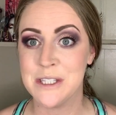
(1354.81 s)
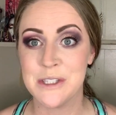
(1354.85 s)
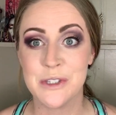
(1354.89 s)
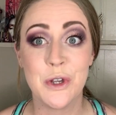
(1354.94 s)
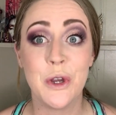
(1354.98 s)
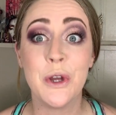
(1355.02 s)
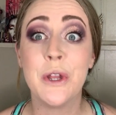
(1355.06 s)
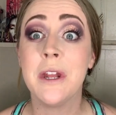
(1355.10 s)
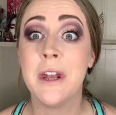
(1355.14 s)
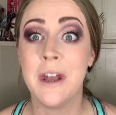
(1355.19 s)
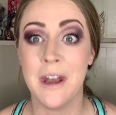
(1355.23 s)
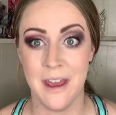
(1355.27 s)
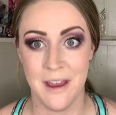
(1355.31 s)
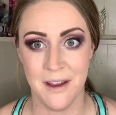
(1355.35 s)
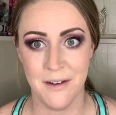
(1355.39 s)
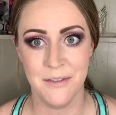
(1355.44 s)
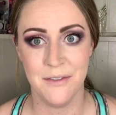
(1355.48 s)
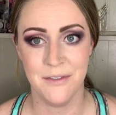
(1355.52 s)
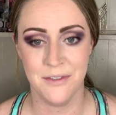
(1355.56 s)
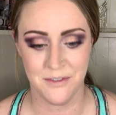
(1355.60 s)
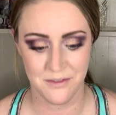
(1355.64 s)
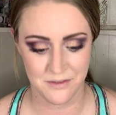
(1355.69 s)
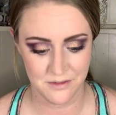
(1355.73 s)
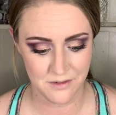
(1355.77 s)
good
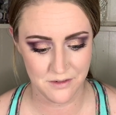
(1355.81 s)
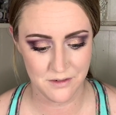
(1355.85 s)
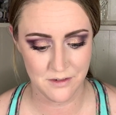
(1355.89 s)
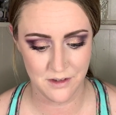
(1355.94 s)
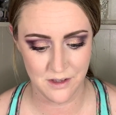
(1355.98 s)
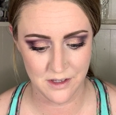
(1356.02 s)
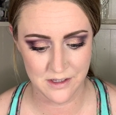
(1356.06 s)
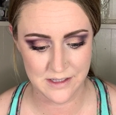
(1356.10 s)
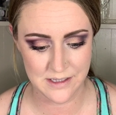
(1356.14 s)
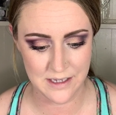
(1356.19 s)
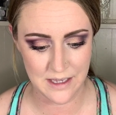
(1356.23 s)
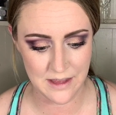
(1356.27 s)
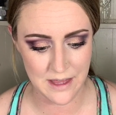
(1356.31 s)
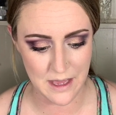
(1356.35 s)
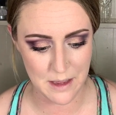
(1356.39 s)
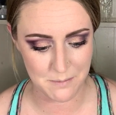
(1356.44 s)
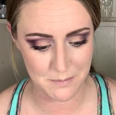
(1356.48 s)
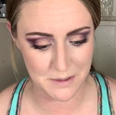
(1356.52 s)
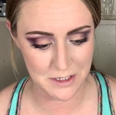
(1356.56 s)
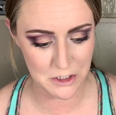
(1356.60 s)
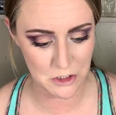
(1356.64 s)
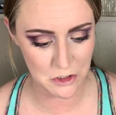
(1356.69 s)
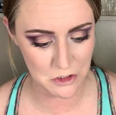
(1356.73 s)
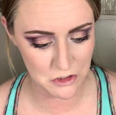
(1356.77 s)
enough. I'll say
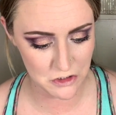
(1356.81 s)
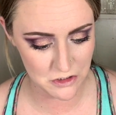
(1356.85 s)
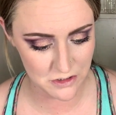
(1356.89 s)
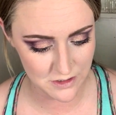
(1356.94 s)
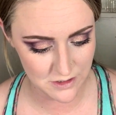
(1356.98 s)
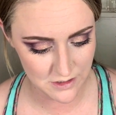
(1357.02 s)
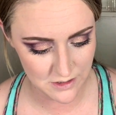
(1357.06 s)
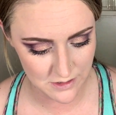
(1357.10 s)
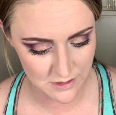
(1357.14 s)
that much.